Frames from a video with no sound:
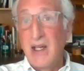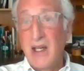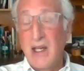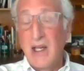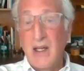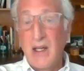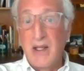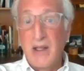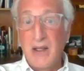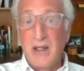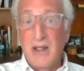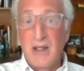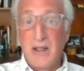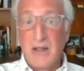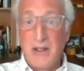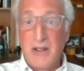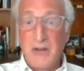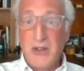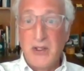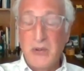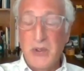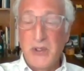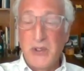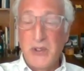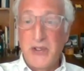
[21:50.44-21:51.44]

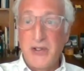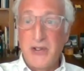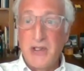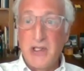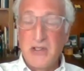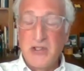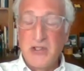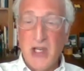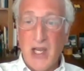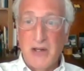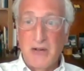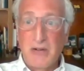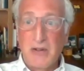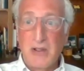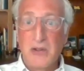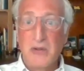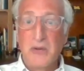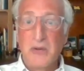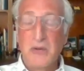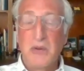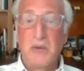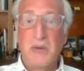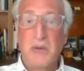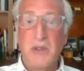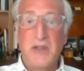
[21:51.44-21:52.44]
The new Attorney
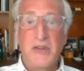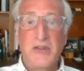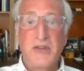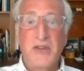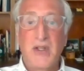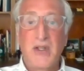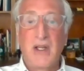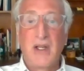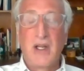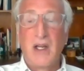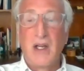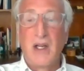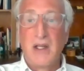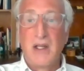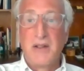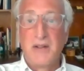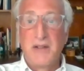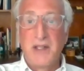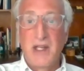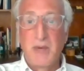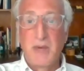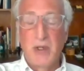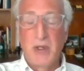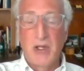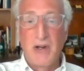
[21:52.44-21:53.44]
General was
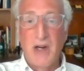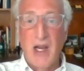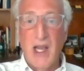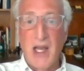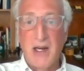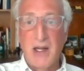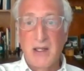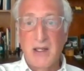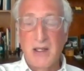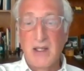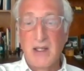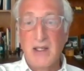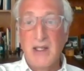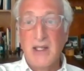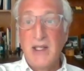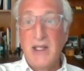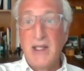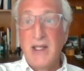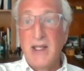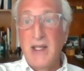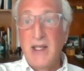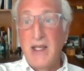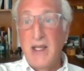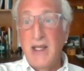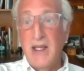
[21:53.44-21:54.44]

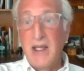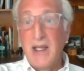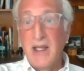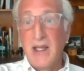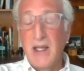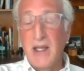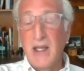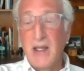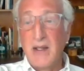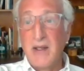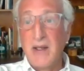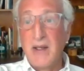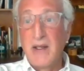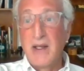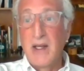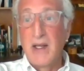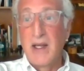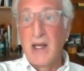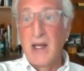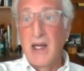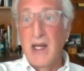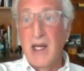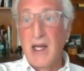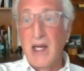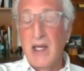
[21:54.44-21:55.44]
Democratic.
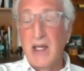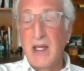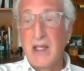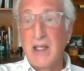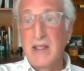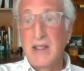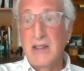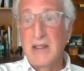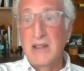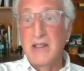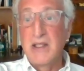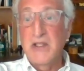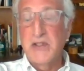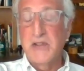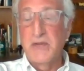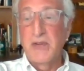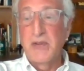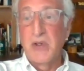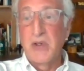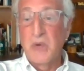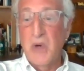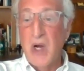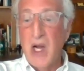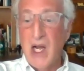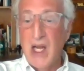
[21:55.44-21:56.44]
And at
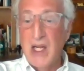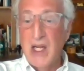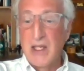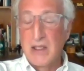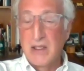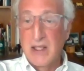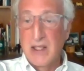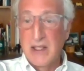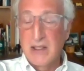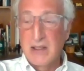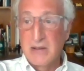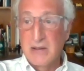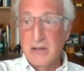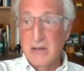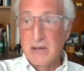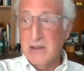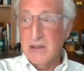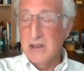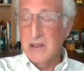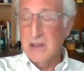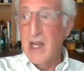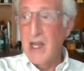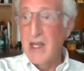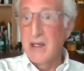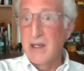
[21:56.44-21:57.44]
least for a while, it
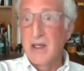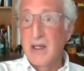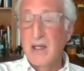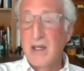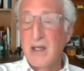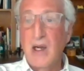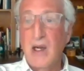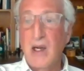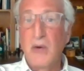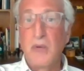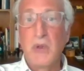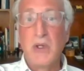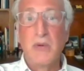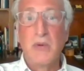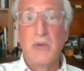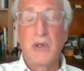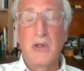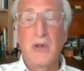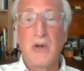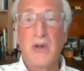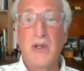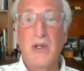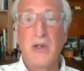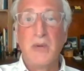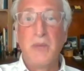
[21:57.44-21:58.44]
looked like we
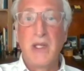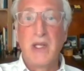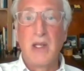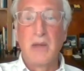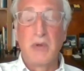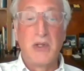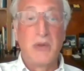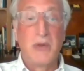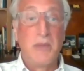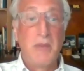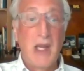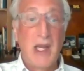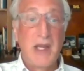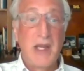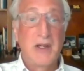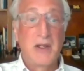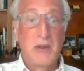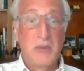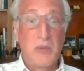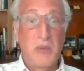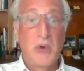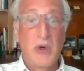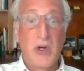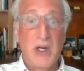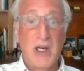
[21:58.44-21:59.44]
were going to be able to
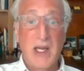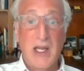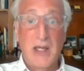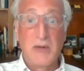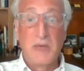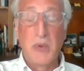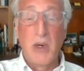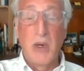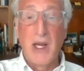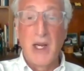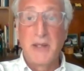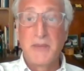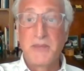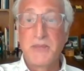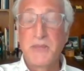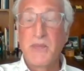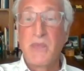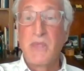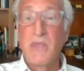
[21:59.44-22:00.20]
make more headway.